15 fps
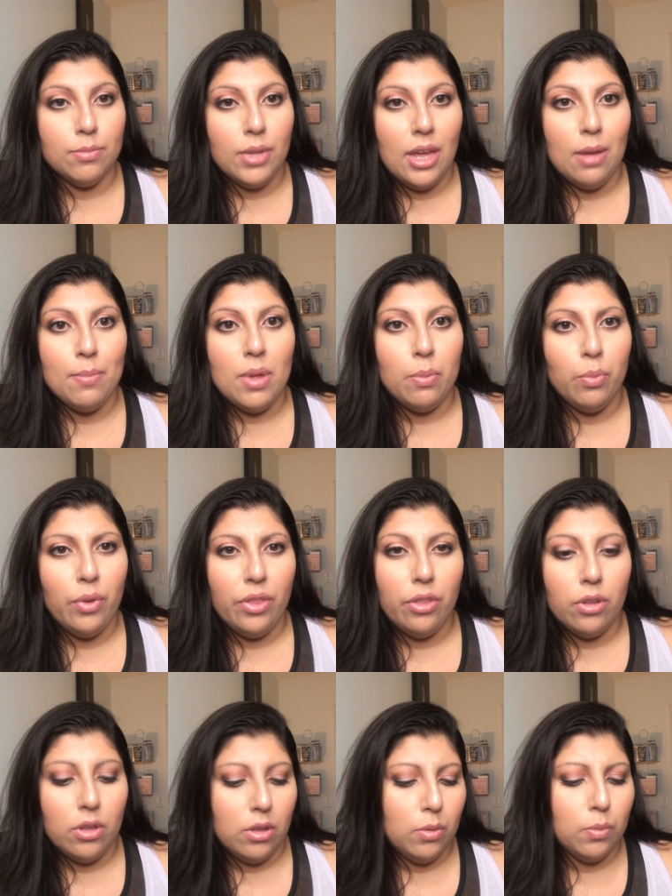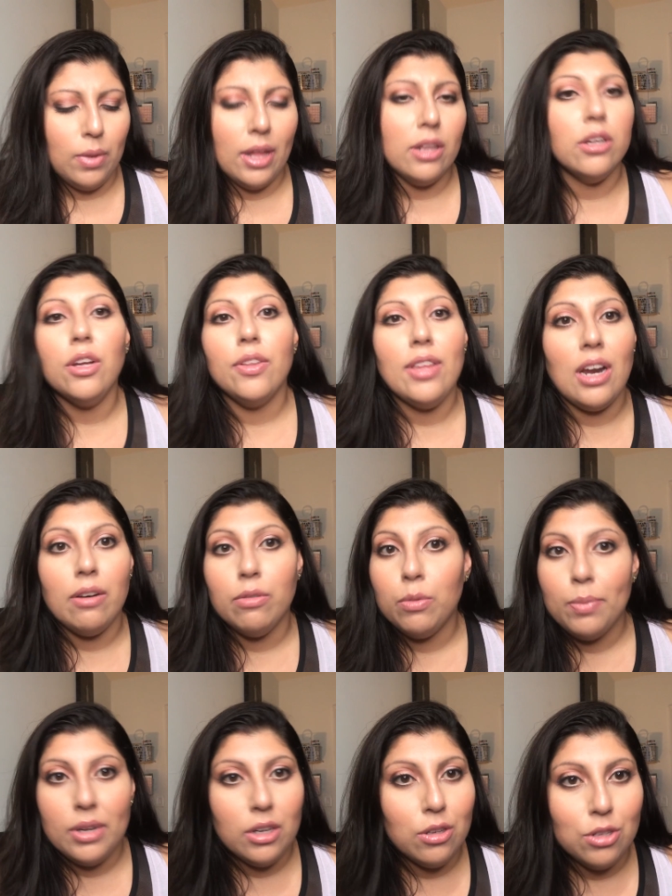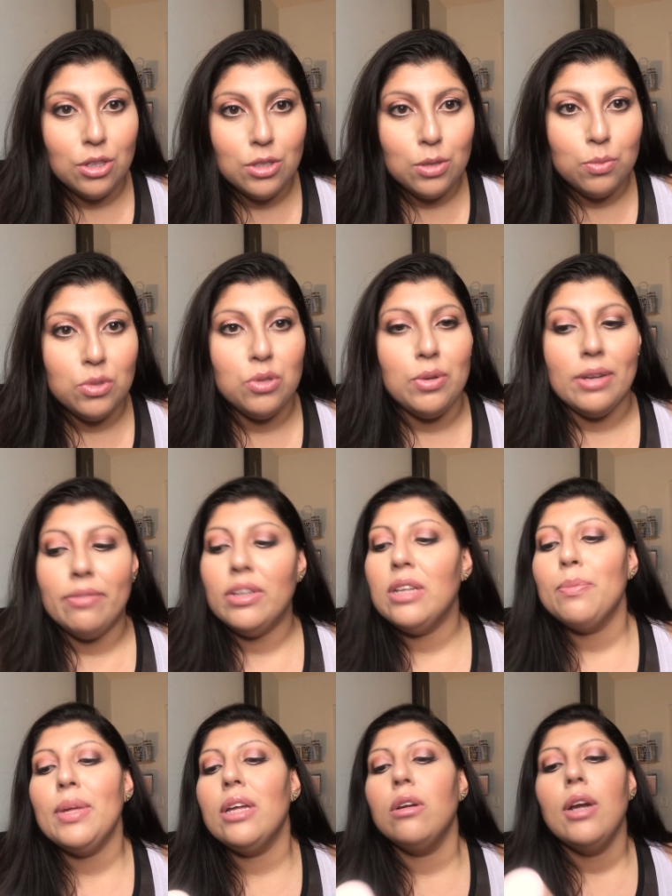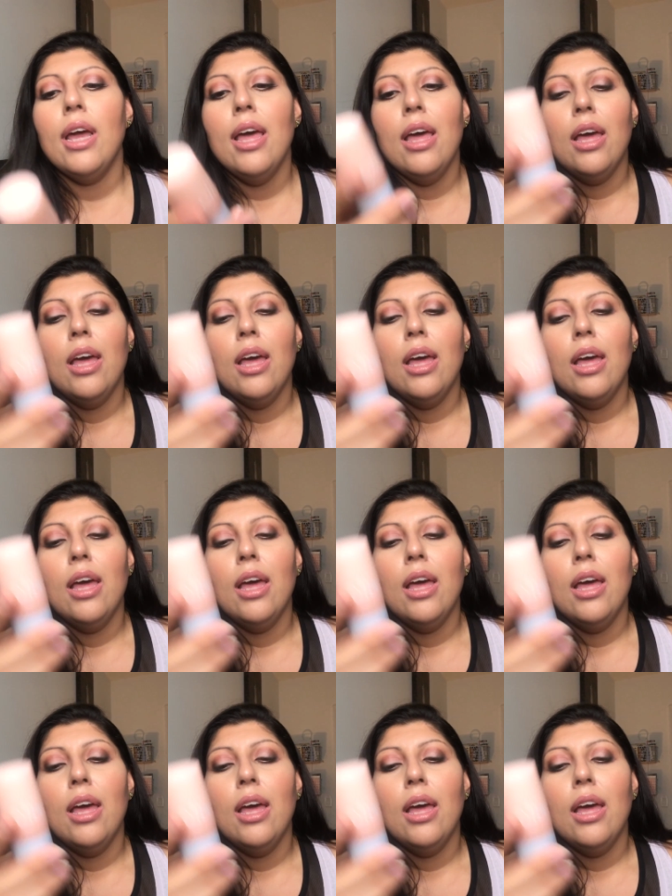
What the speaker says: came up with a while ago that everybody on YouTube was raving about.